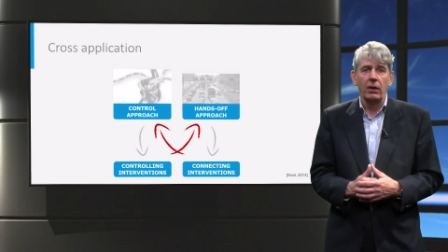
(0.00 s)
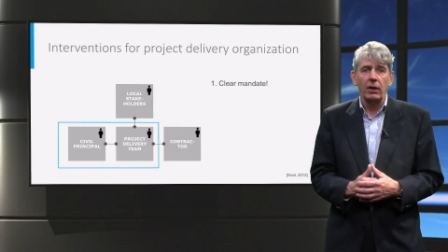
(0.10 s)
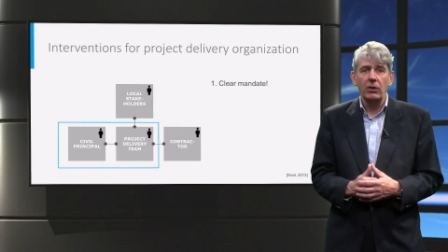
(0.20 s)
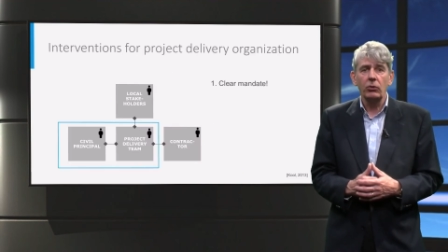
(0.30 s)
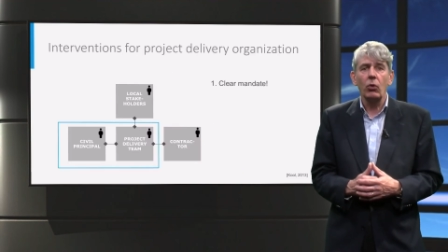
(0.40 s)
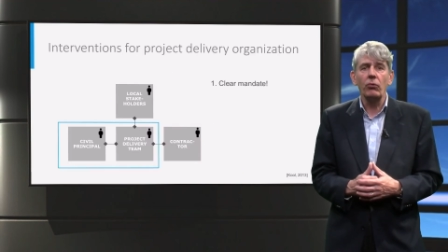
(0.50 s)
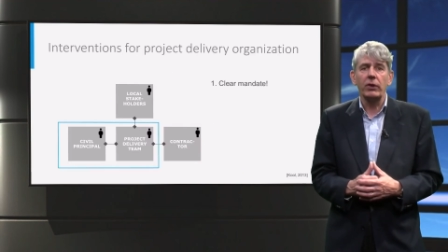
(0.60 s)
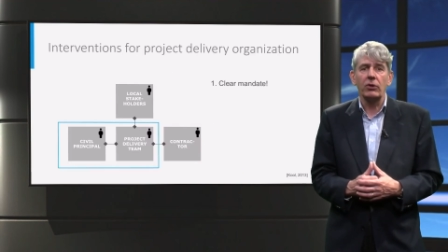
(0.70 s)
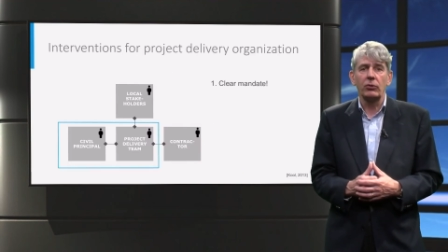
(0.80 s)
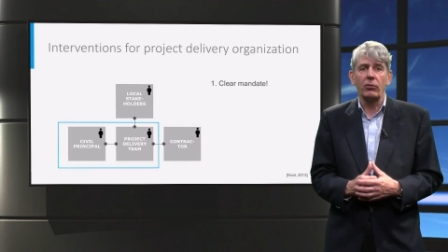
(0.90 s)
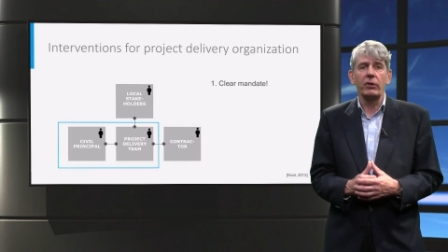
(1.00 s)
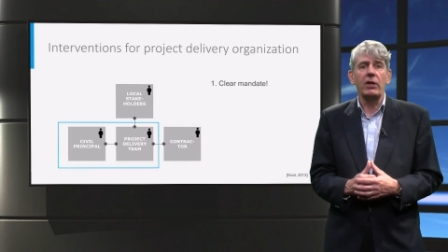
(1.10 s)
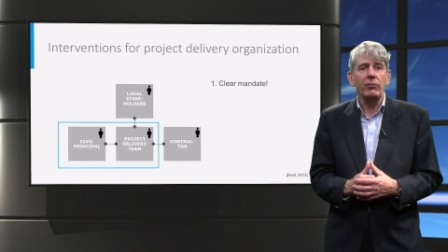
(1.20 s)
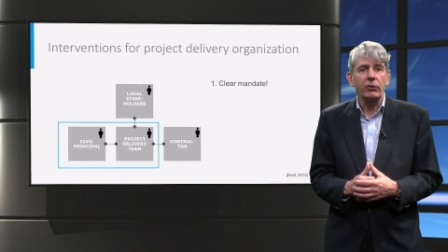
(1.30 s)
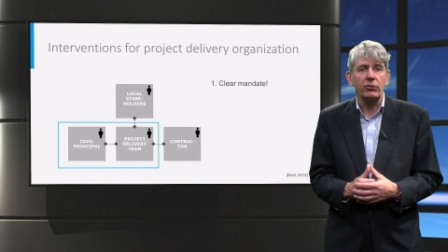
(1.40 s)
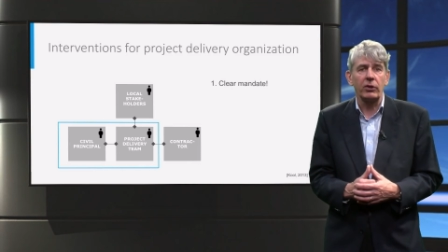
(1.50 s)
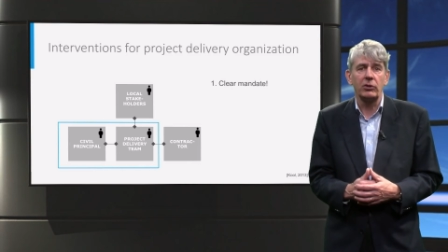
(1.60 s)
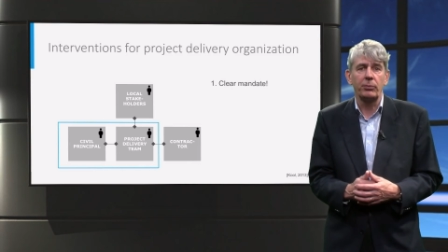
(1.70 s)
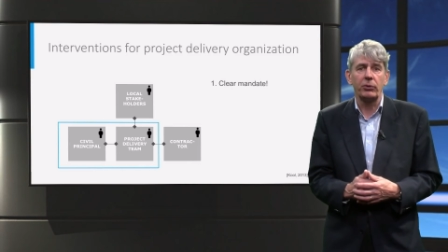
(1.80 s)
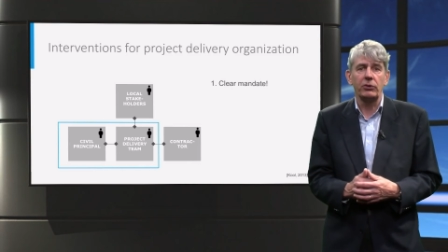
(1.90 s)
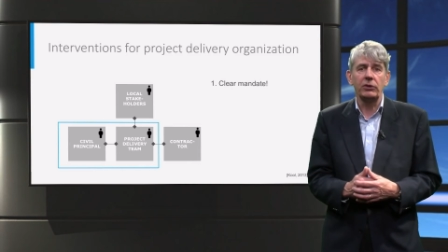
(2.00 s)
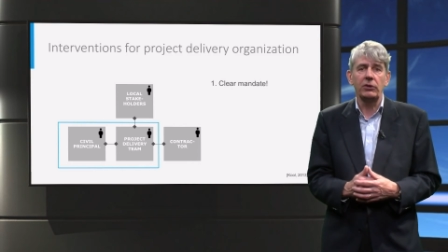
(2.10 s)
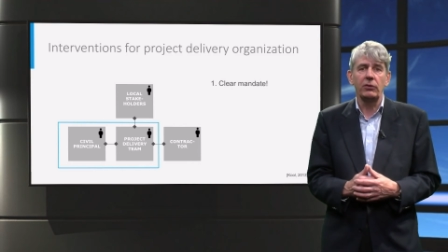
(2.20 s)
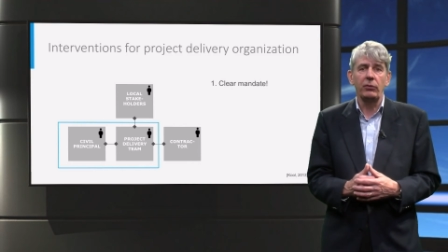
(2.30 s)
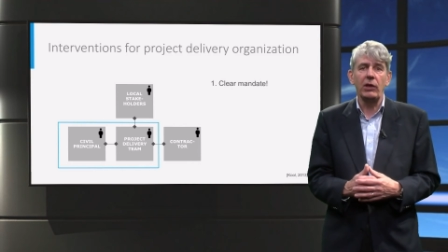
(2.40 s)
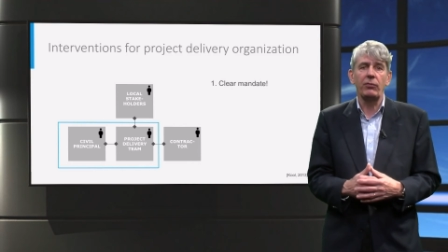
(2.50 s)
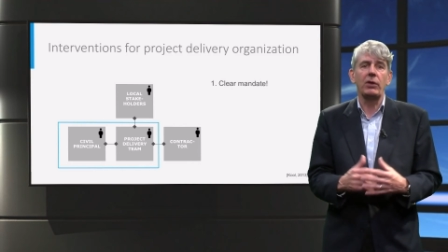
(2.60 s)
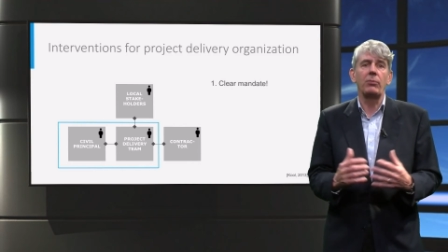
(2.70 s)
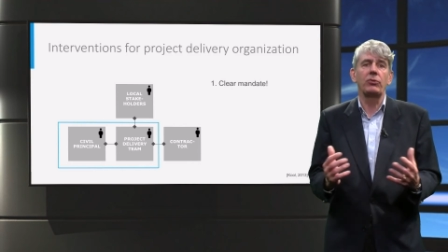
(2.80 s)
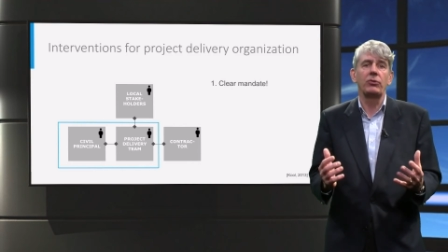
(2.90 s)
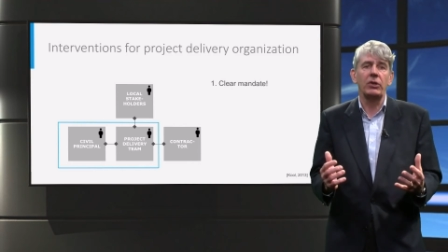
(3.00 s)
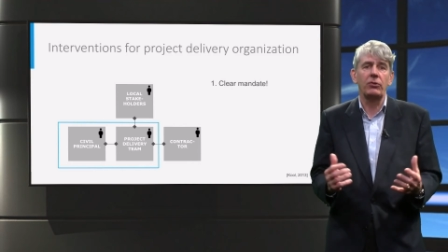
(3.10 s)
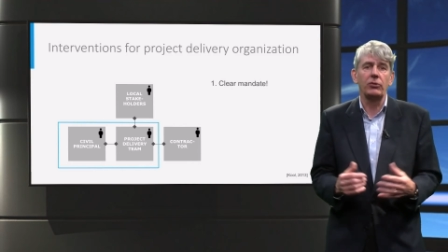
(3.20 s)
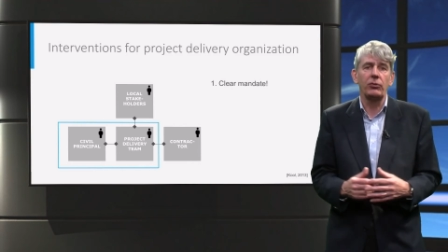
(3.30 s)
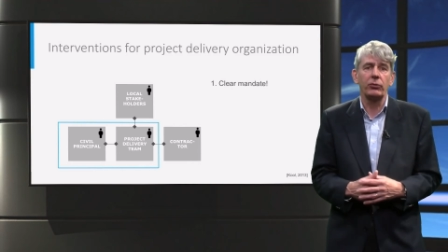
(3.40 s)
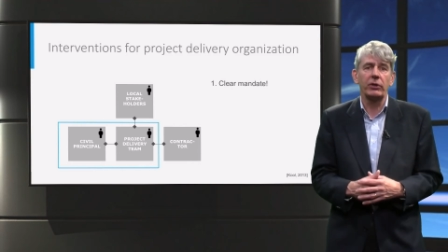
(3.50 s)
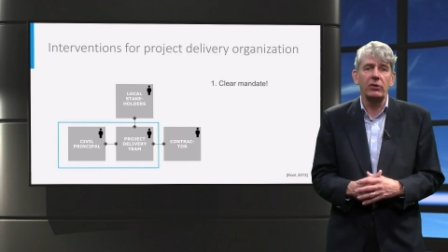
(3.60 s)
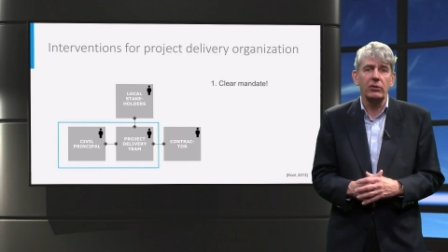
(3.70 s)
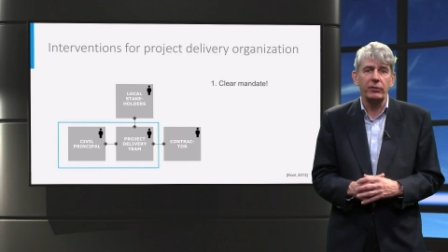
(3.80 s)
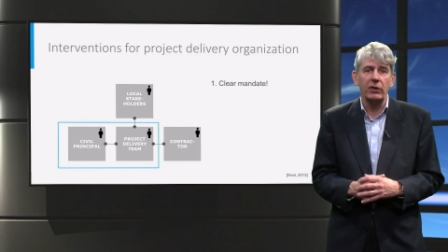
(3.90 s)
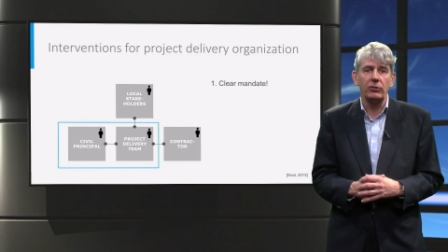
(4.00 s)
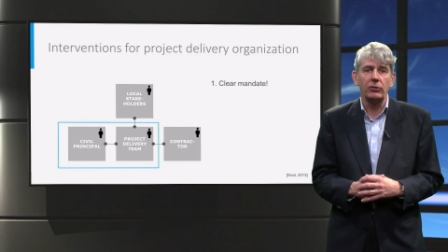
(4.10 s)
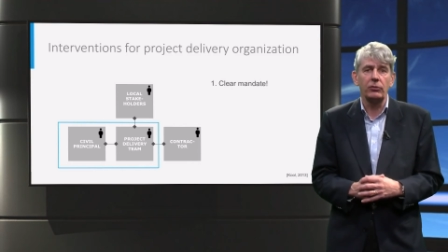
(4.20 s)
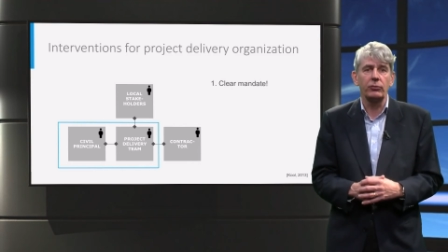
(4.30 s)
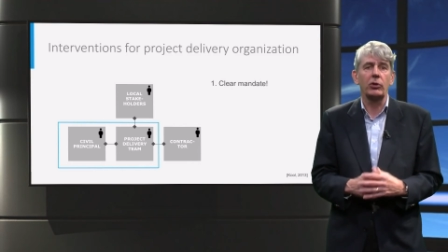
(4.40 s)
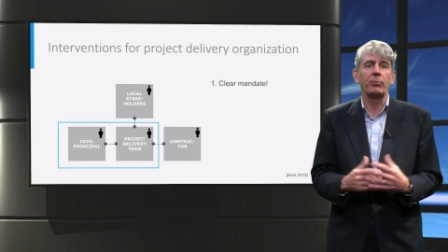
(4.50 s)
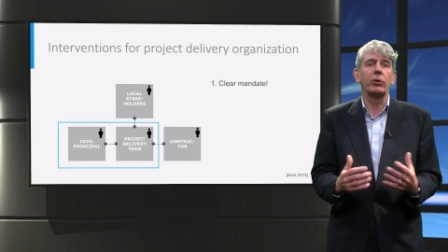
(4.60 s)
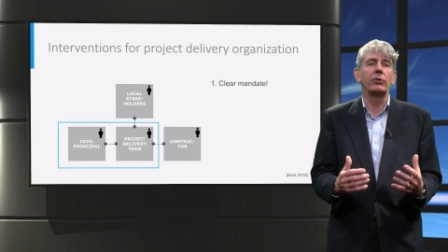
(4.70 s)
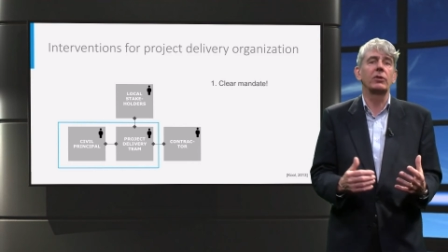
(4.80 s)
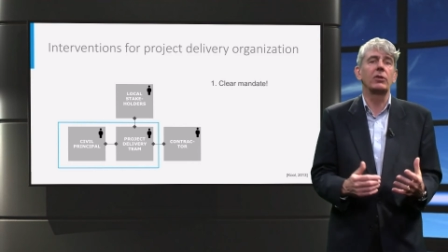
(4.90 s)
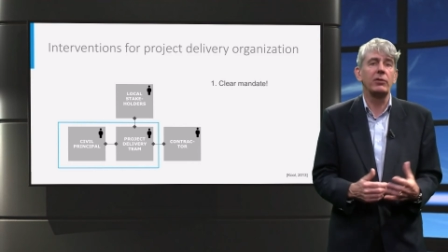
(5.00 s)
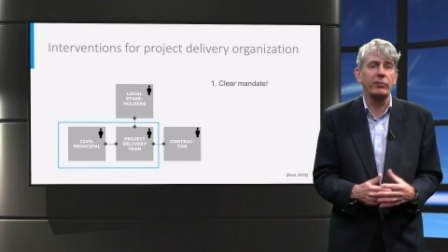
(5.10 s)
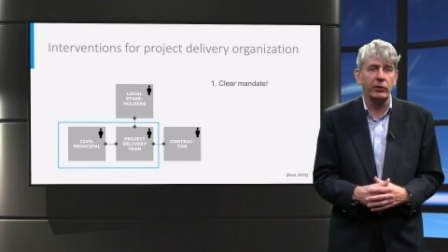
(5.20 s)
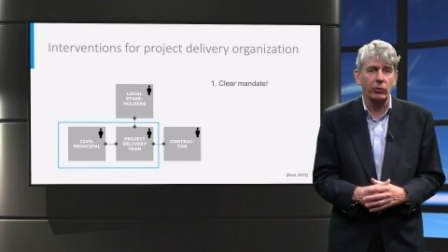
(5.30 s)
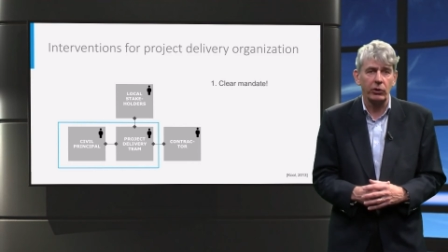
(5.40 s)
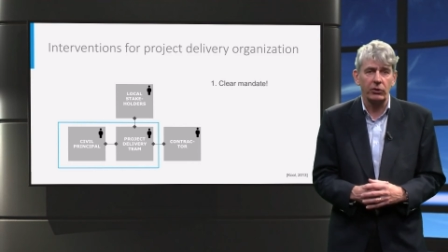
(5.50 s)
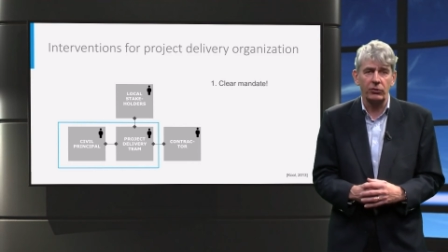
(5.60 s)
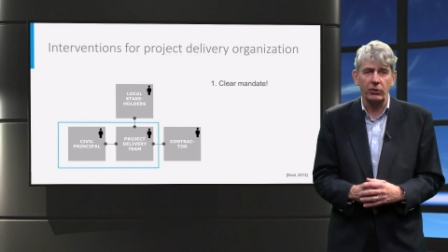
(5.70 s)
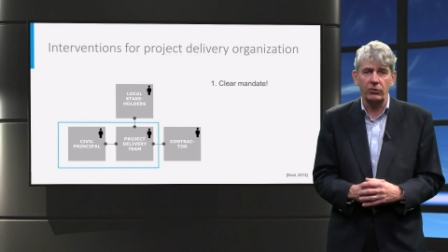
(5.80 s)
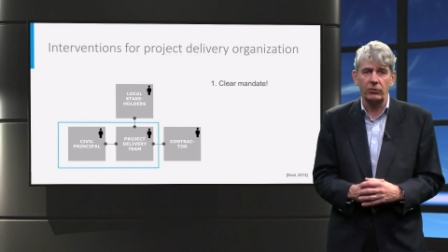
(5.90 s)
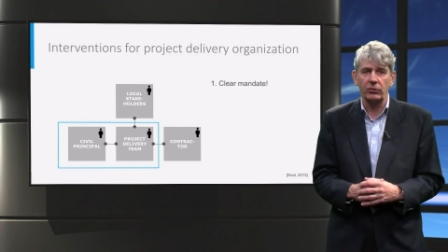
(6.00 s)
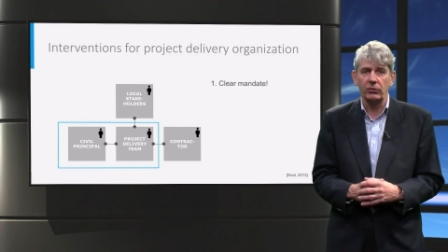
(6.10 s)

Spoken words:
In the context of an infrastructure project, we have some suggestions for interventions for the project delivery organization.